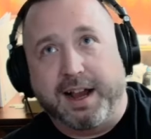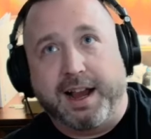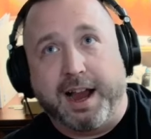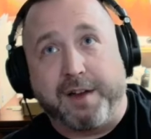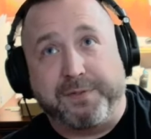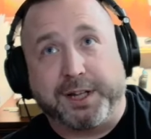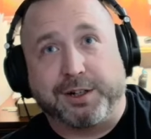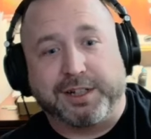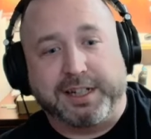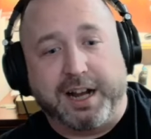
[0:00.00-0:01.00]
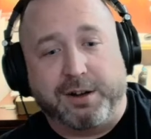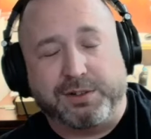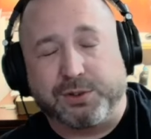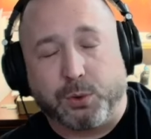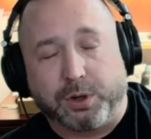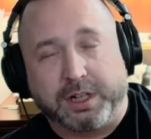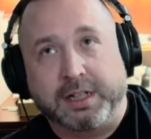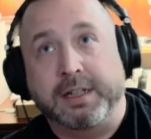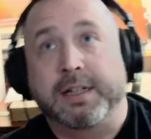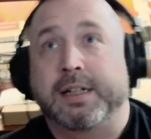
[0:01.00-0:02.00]
I figured it out, sort of.
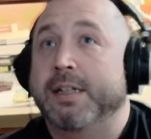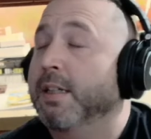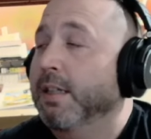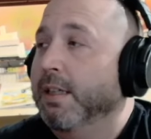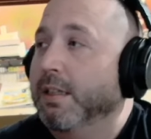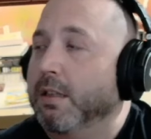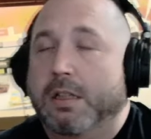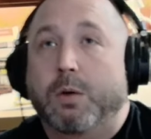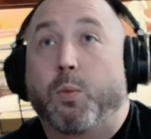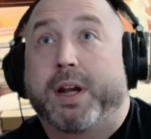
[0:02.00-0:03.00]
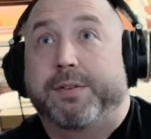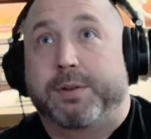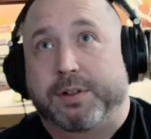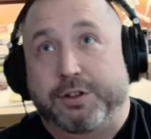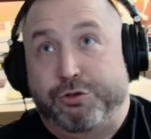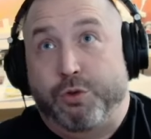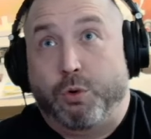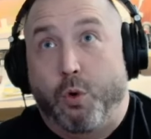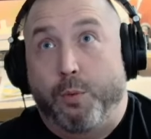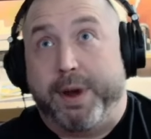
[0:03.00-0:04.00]
Whatever. There's no
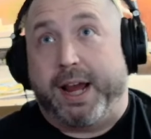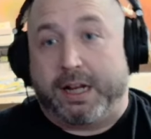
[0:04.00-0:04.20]
going back.